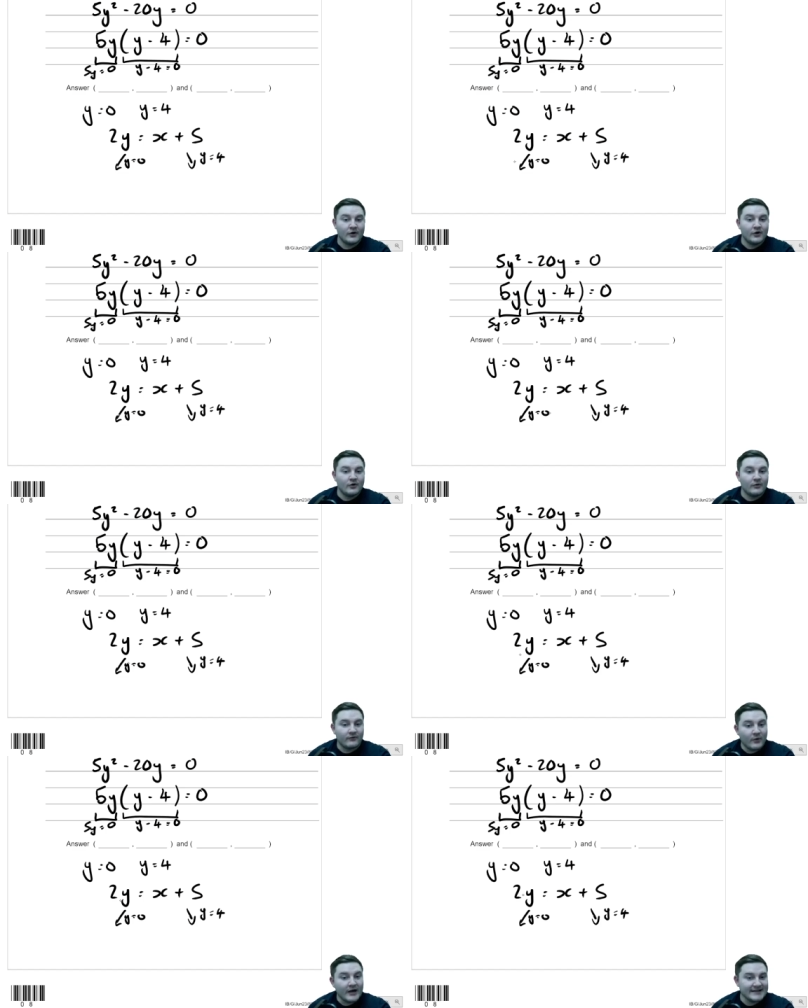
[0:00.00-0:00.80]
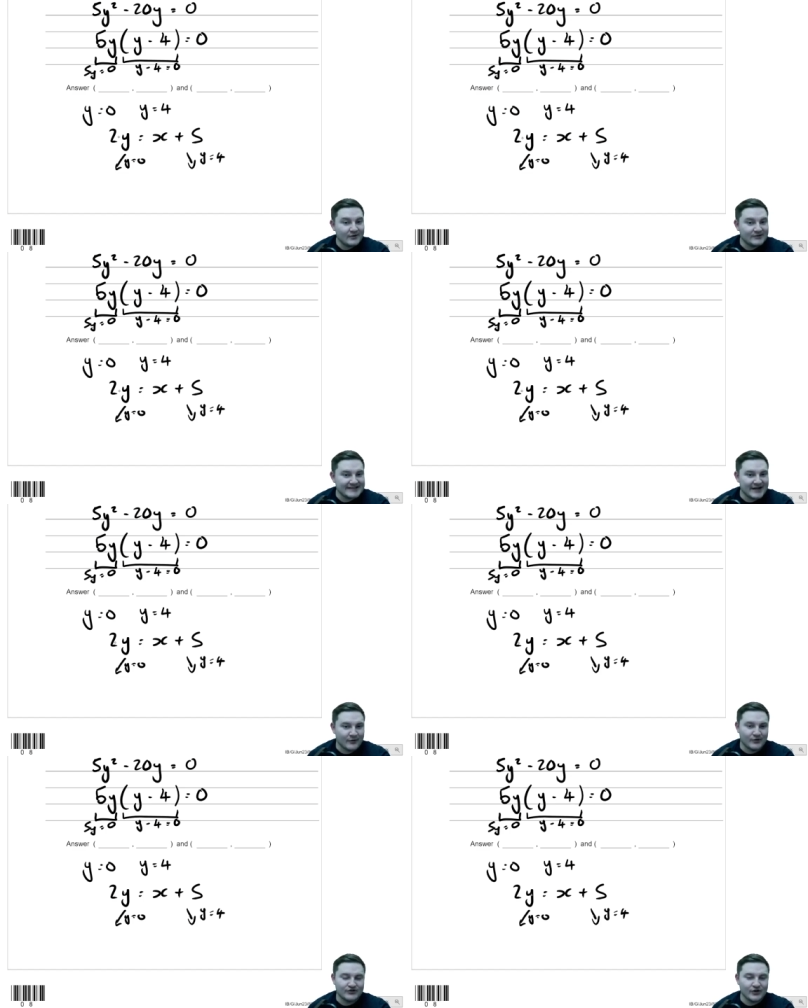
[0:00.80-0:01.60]
Well, if y is equal to
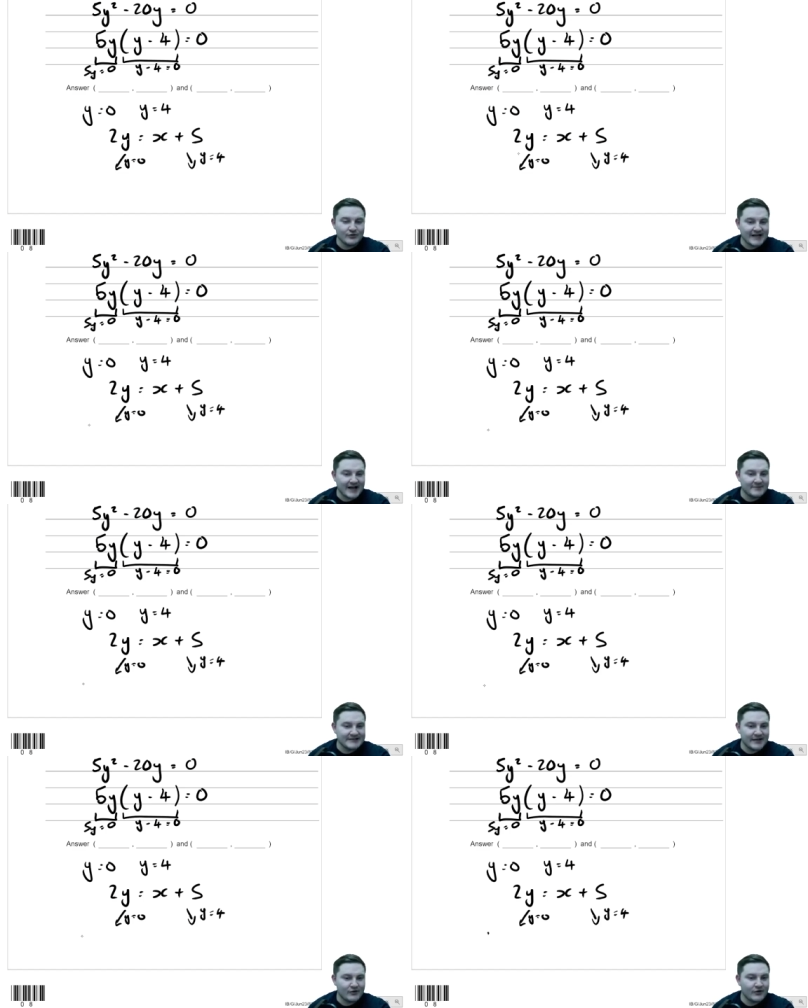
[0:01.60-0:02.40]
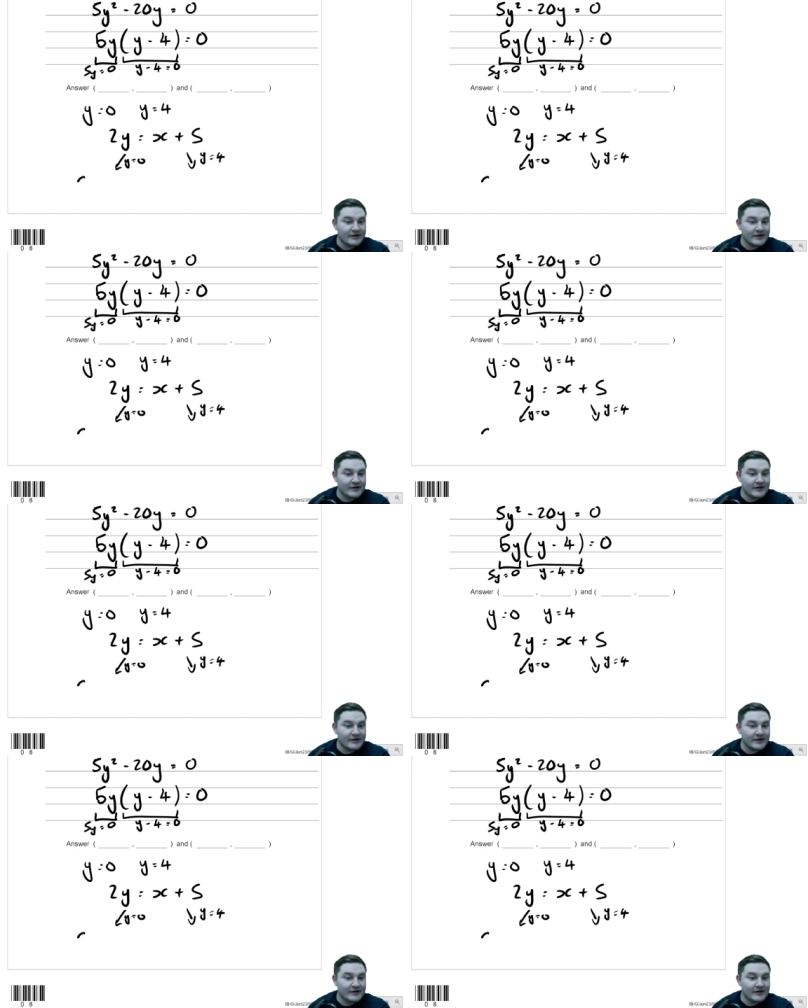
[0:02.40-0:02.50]
0, 2 times 0